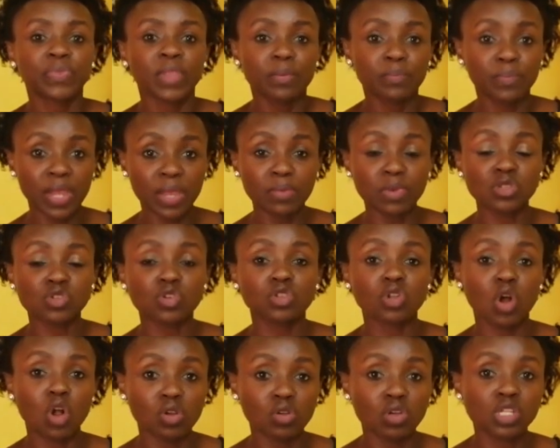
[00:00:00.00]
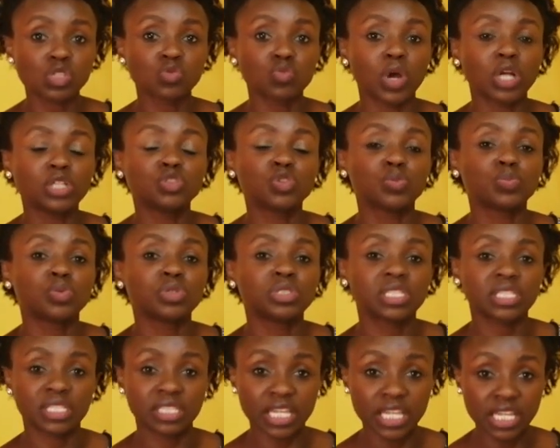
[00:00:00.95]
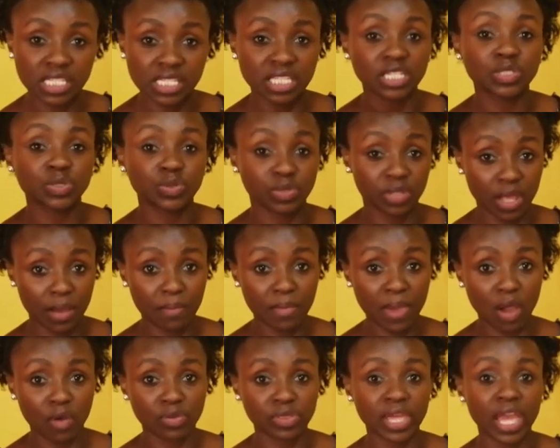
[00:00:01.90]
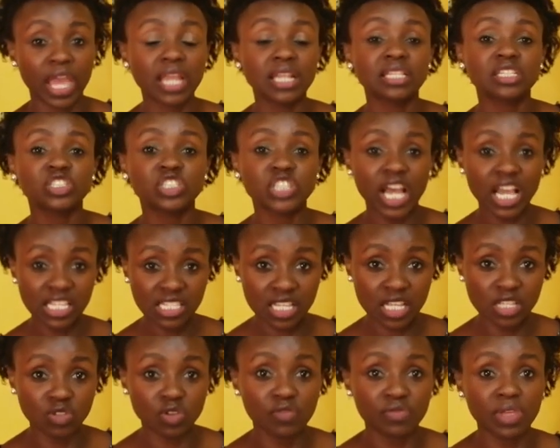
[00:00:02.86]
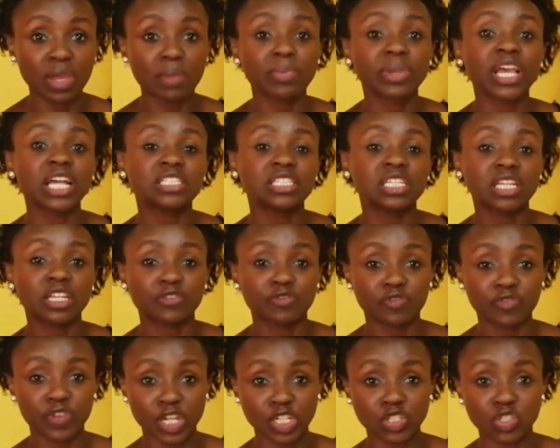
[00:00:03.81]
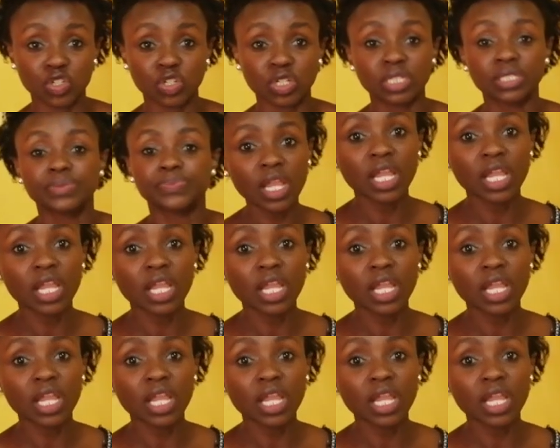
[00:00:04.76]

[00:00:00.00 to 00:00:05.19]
Babies will always want to put things into their mouth, and chances of them getting infection